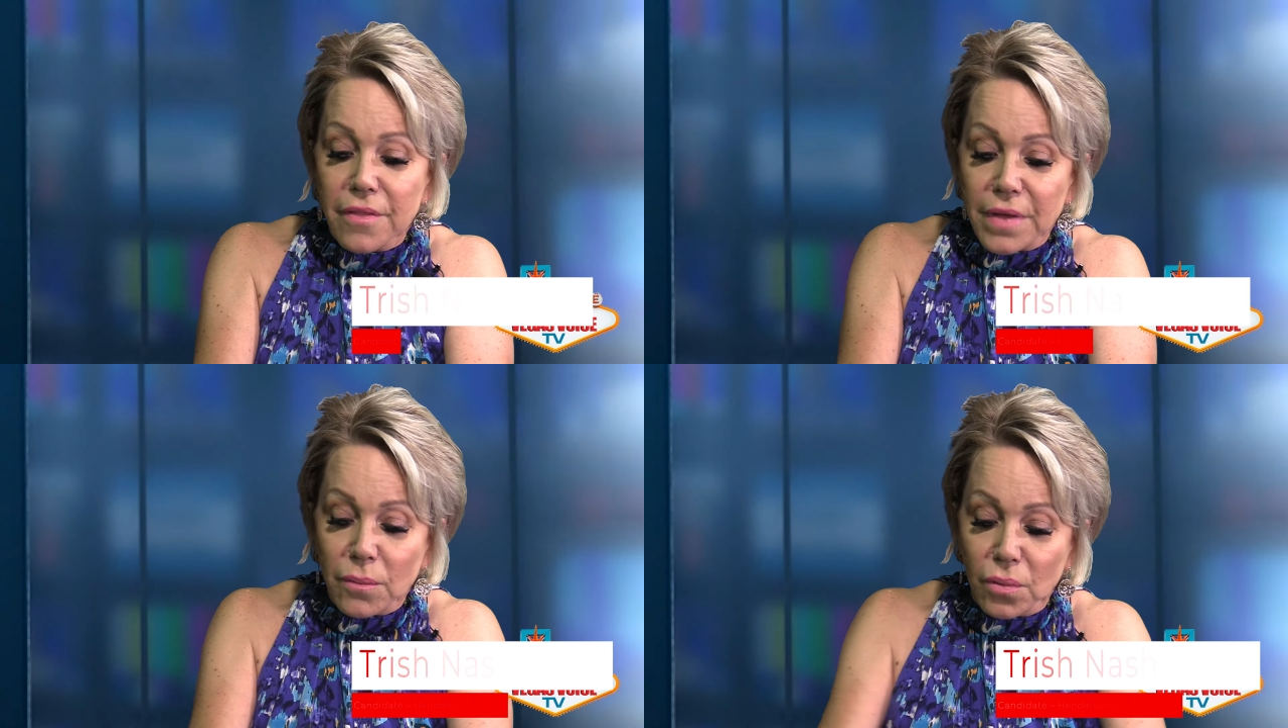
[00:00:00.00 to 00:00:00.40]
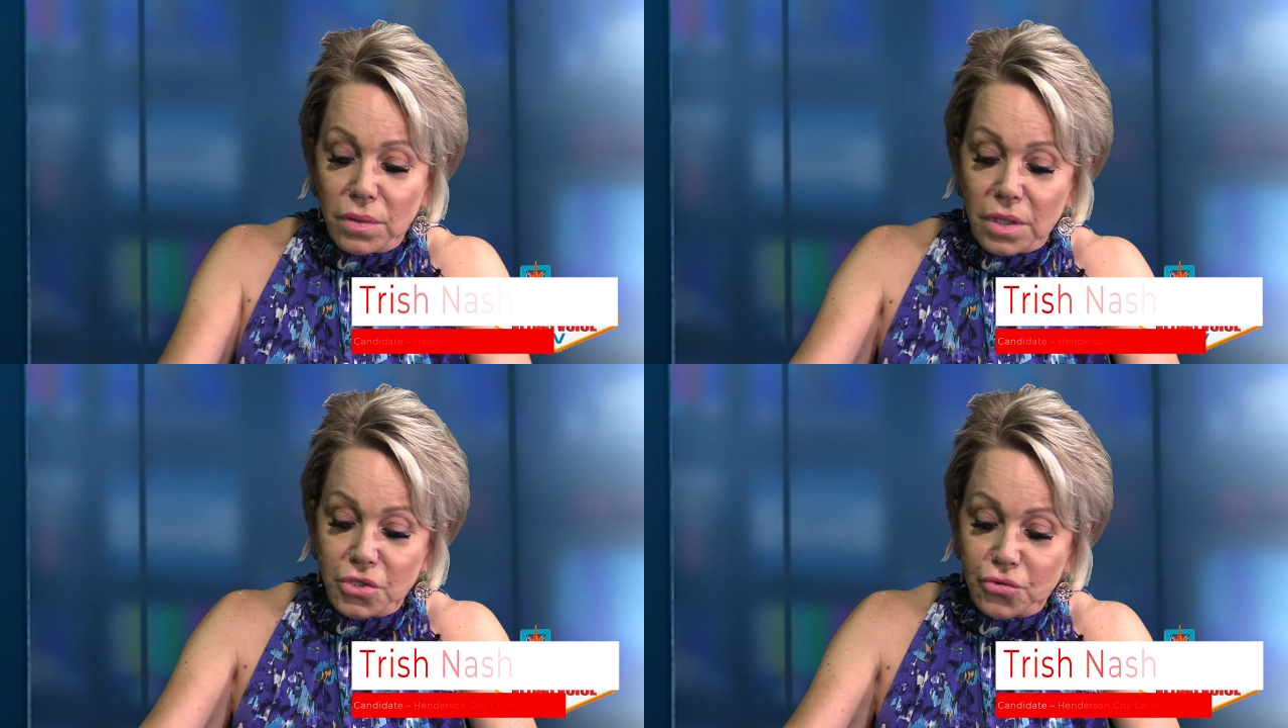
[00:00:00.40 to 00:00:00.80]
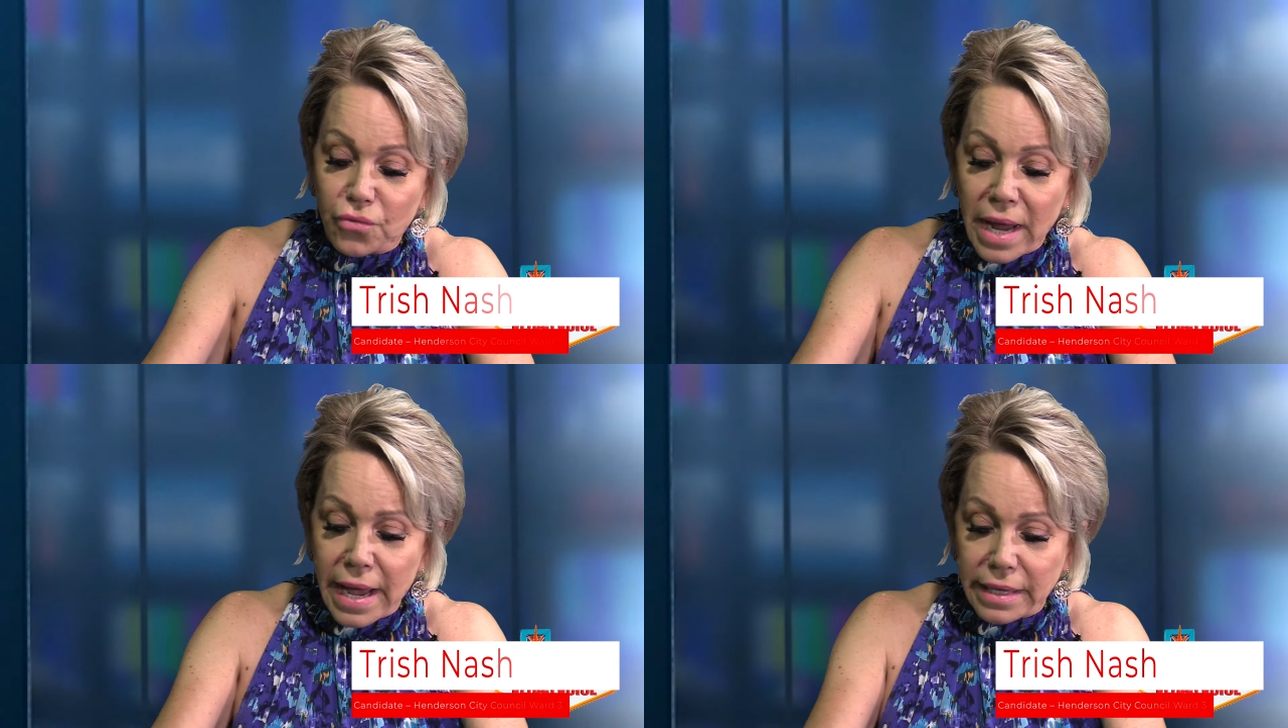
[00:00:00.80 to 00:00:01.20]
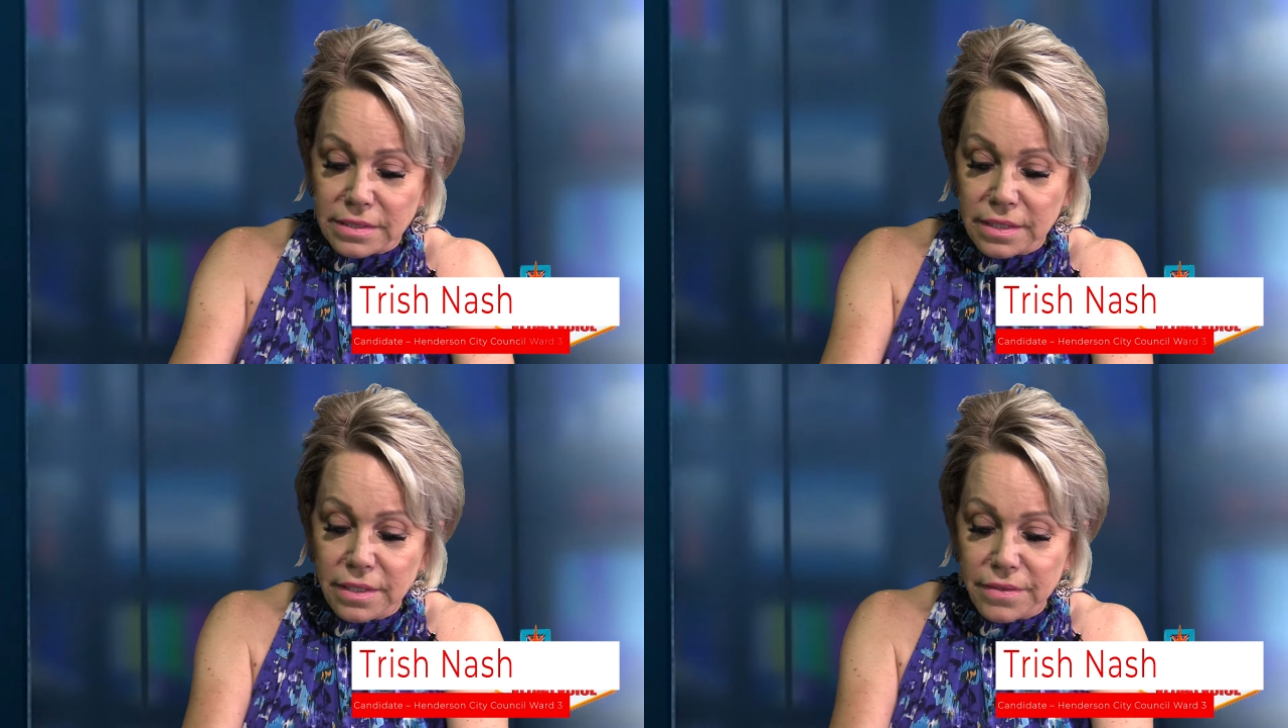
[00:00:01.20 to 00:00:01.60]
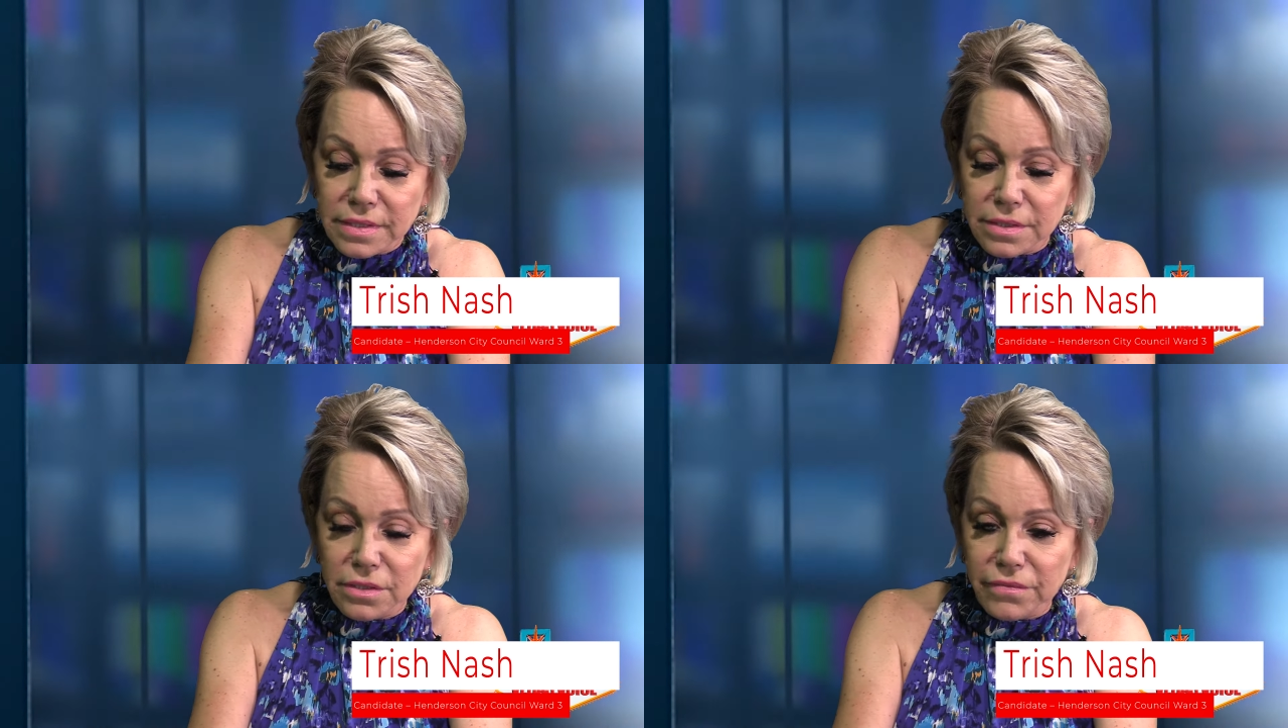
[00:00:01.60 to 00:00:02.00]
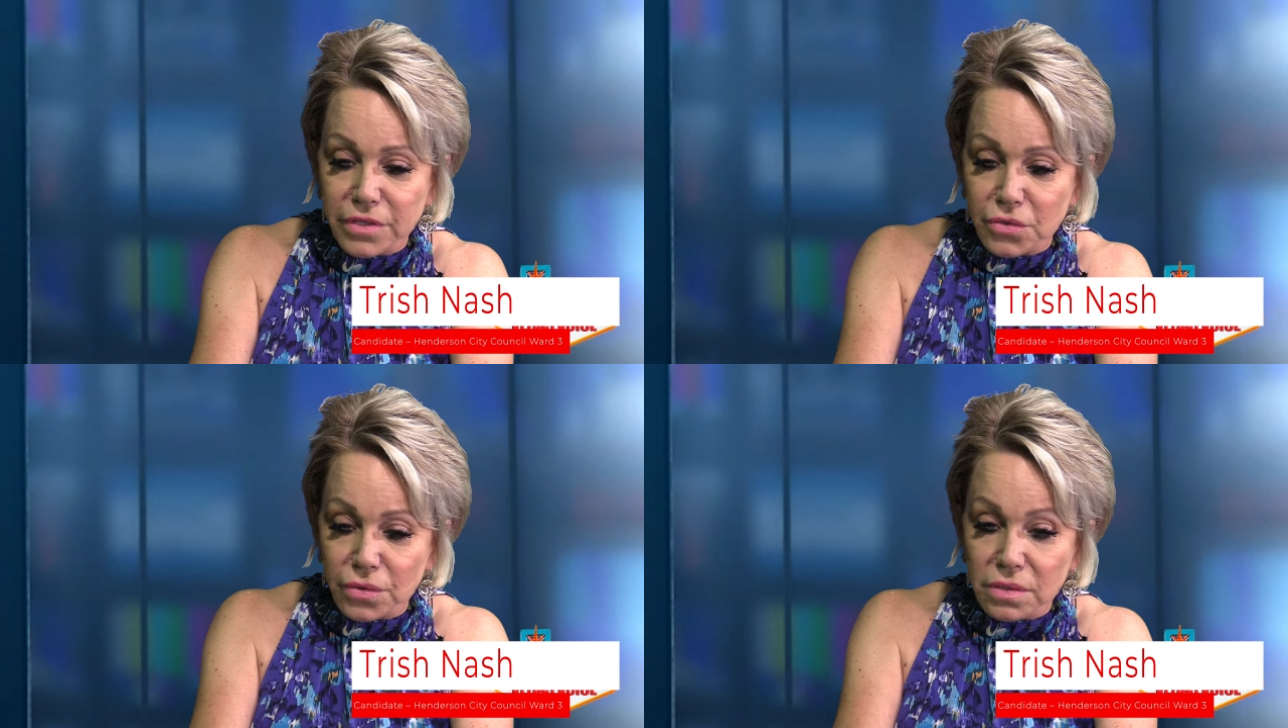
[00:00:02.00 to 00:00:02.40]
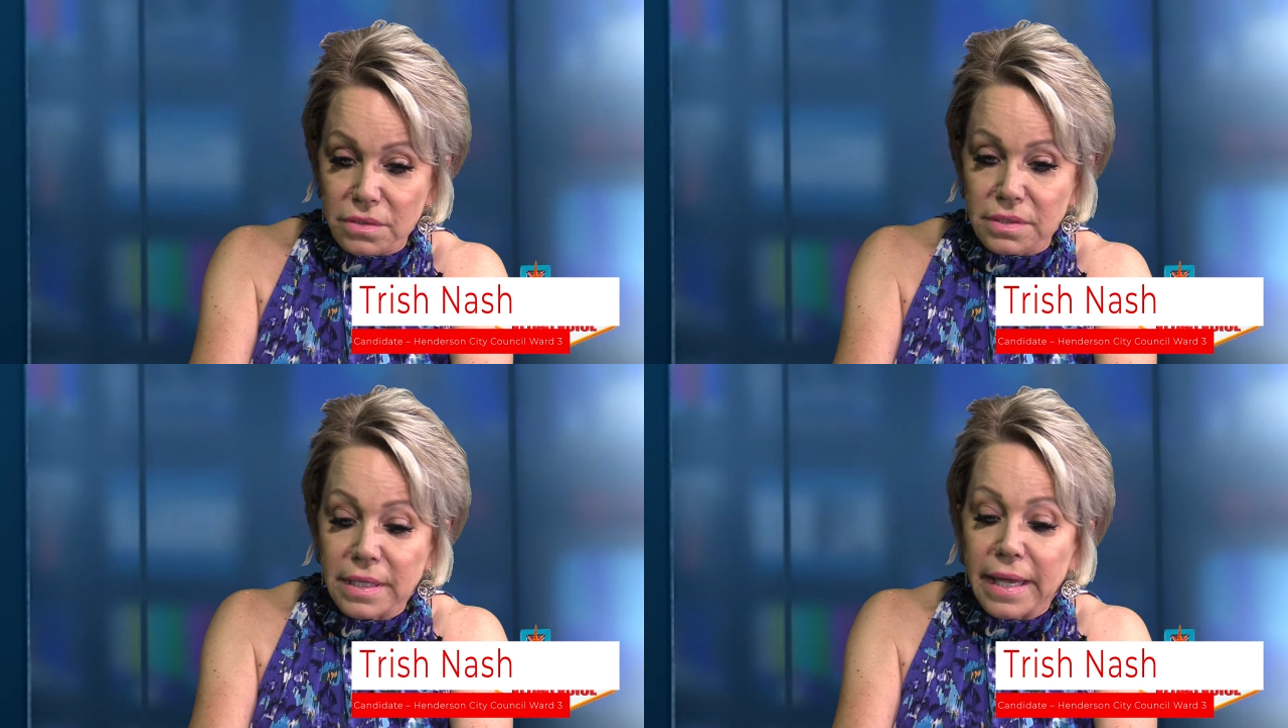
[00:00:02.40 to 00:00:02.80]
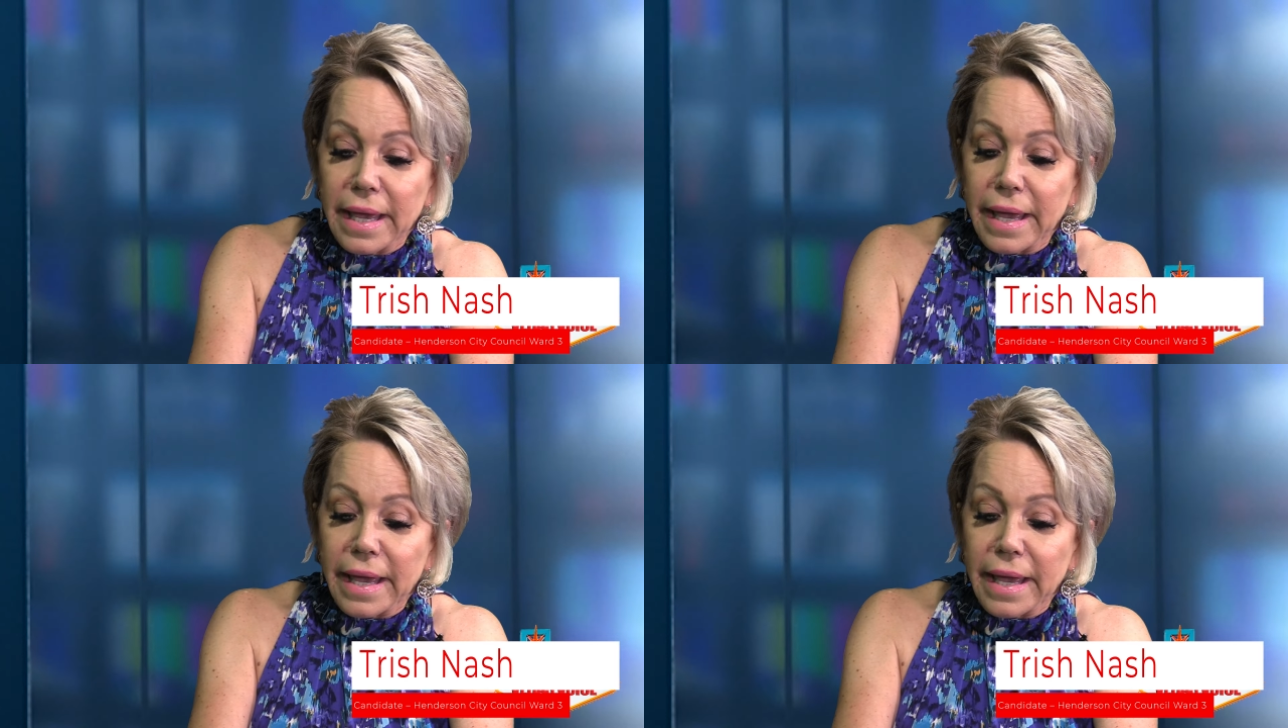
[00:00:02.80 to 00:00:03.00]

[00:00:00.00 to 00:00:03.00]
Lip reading: that will attract these individuals